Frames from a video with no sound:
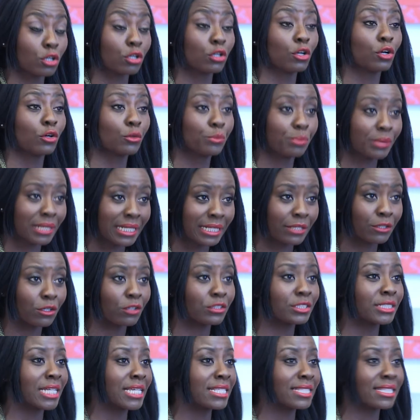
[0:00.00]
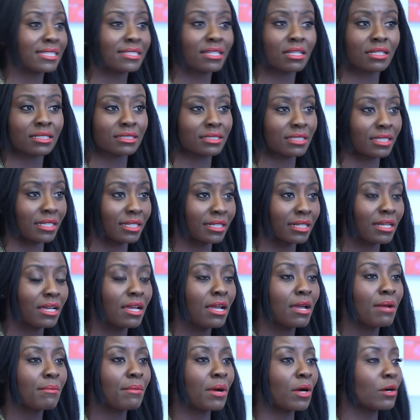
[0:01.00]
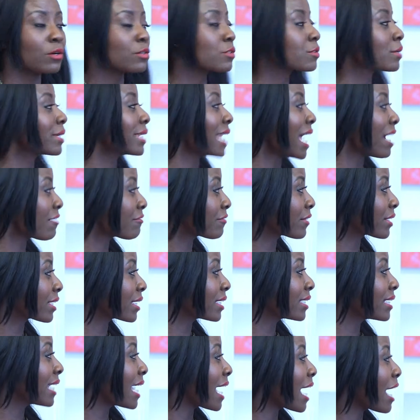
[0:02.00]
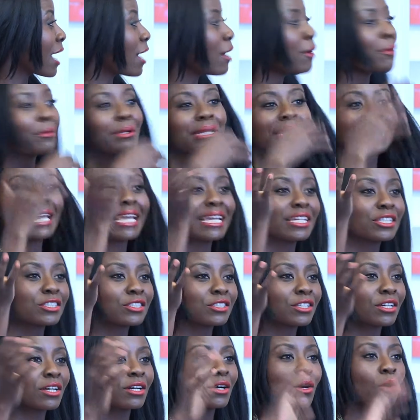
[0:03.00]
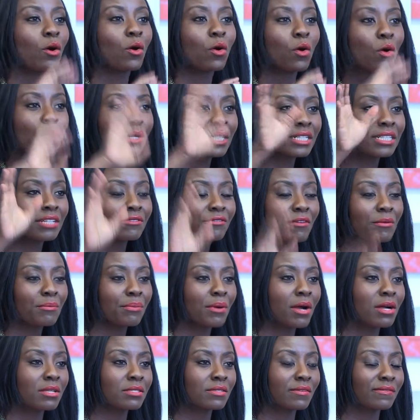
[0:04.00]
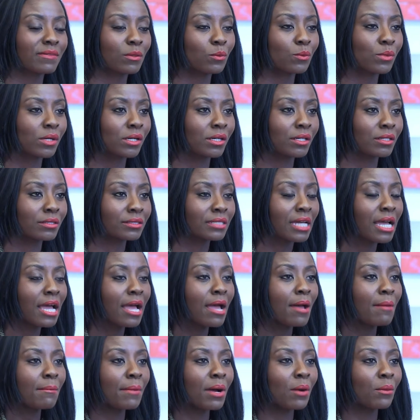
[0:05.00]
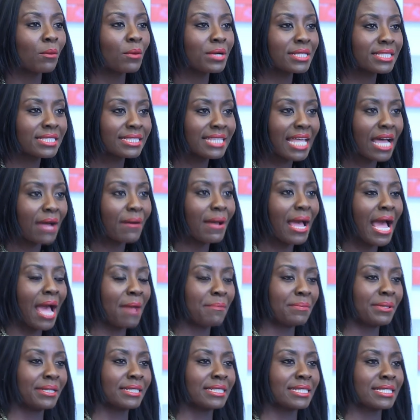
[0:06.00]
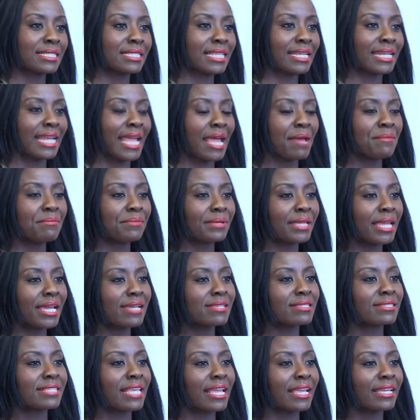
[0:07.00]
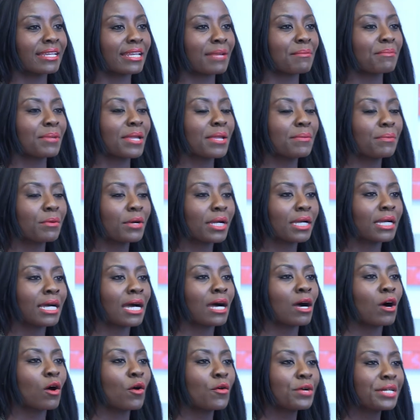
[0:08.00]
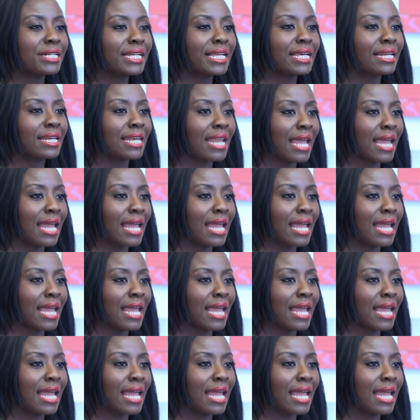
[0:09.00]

globally, not just in London, but also in Africa now, in Asia, all the different parts of the world. But what's now happened is that the NBA is saying that people are only